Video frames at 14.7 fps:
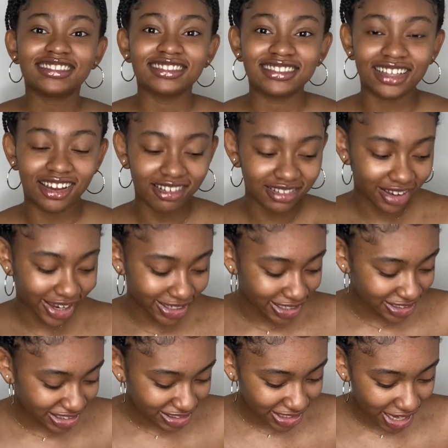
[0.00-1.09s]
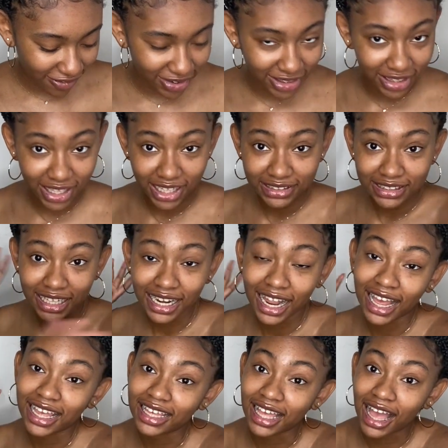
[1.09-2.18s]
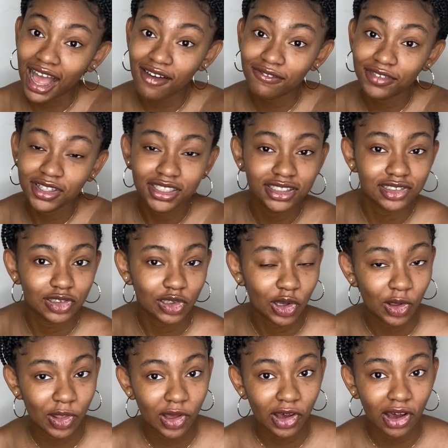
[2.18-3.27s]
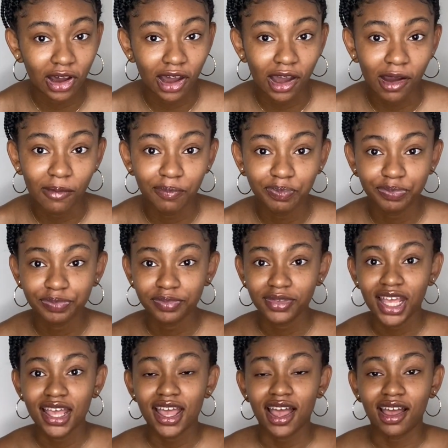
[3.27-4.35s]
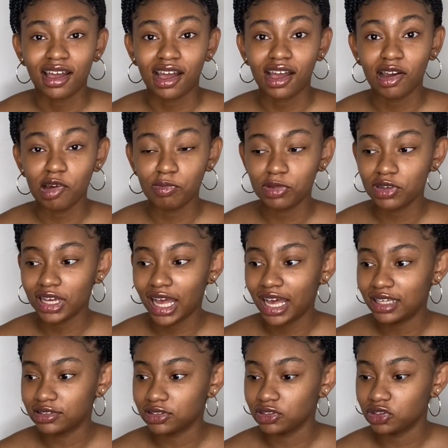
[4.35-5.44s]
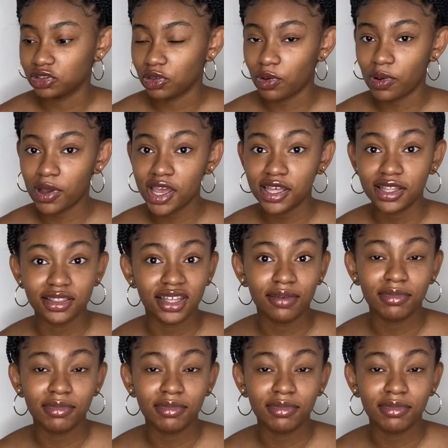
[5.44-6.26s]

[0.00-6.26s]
So y'all, this is everything that I got for this clothing haul. I hope you guys enjoy and let